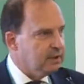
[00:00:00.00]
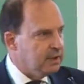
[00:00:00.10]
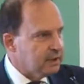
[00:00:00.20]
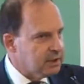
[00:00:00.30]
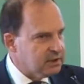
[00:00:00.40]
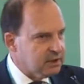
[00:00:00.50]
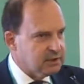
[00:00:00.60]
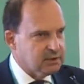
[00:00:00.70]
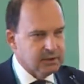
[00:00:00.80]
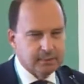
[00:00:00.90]
In the
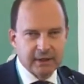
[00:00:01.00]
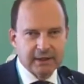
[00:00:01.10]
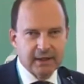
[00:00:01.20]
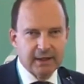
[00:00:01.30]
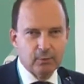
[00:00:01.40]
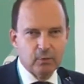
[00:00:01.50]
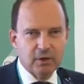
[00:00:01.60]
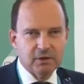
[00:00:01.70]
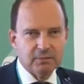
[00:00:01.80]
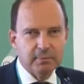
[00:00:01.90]
60s, Matera
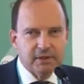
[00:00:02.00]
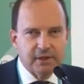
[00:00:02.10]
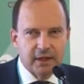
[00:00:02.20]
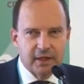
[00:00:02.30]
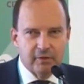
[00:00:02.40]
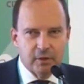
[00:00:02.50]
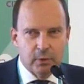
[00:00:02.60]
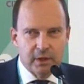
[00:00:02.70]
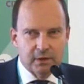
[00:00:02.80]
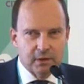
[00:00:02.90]
was basically
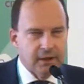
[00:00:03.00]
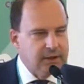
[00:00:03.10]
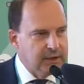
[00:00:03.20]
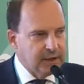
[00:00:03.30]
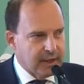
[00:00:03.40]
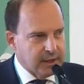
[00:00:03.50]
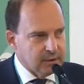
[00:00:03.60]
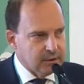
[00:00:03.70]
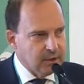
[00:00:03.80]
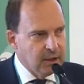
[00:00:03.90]
evacuated, and in the
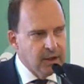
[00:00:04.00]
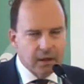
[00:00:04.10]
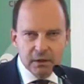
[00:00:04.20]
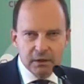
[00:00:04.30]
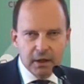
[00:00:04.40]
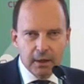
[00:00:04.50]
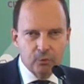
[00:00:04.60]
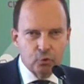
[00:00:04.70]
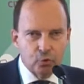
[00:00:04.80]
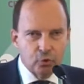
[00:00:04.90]
90s, it came
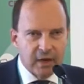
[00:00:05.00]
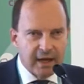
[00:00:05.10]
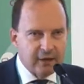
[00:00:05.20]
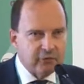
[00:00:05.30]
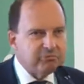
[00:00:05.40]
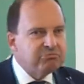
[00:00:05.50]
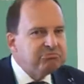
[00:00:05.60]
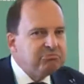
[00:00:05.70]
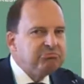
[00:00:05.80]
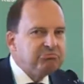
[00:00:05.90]
to new life.
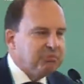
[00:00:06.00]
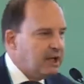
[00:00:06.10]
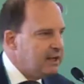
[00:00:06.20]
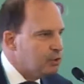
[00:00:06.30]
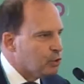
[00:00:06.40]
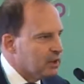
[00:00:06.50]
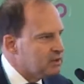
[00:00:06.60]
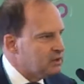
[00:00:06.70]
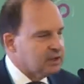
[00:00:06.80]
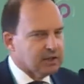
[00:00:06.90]
And you can
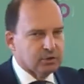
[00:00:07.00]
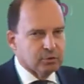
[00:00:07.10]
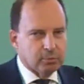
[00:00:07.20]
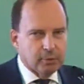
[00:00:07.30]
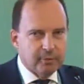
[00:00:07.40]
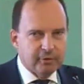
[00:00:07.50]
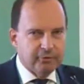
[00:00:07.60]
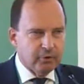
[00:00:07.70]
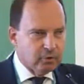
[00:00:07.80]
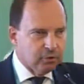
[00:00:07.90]
see that on your mobile
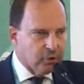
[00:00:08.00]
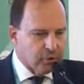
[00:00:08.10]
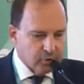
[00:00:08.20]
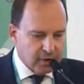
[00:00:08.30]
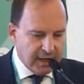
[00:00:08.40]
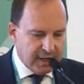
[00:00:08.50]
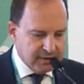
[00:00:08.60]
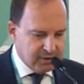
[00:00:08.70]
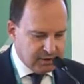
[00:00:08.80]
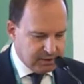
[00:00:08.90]
phone, on your
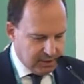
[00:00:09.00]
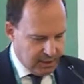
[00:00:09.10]
glasses.